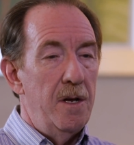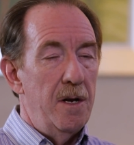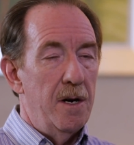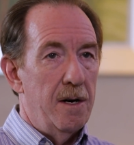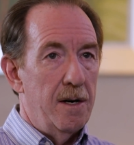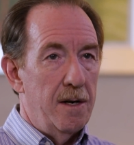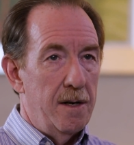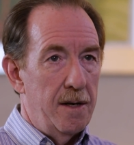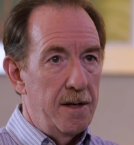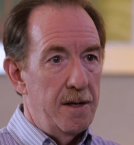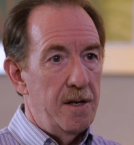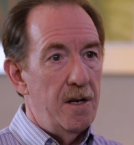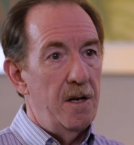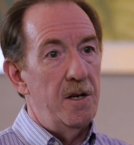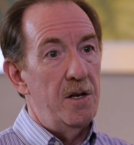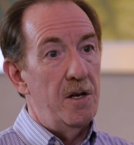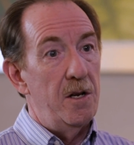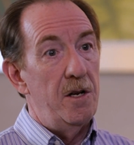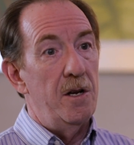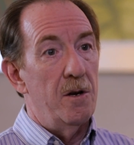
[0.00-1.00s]

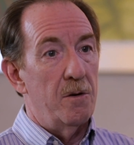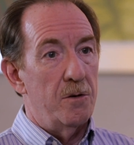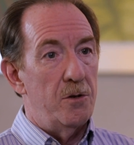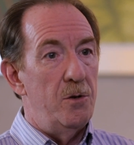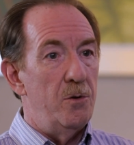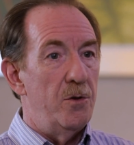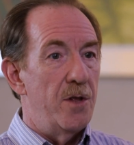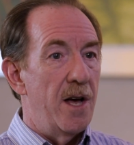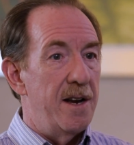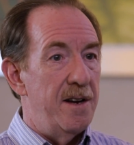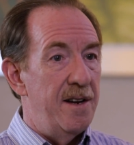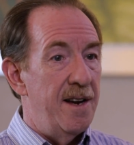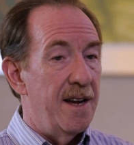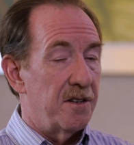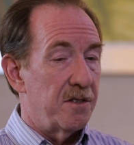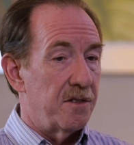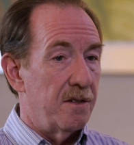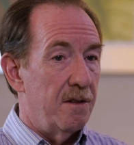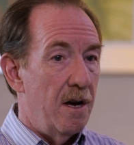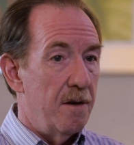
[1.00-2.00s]
to that next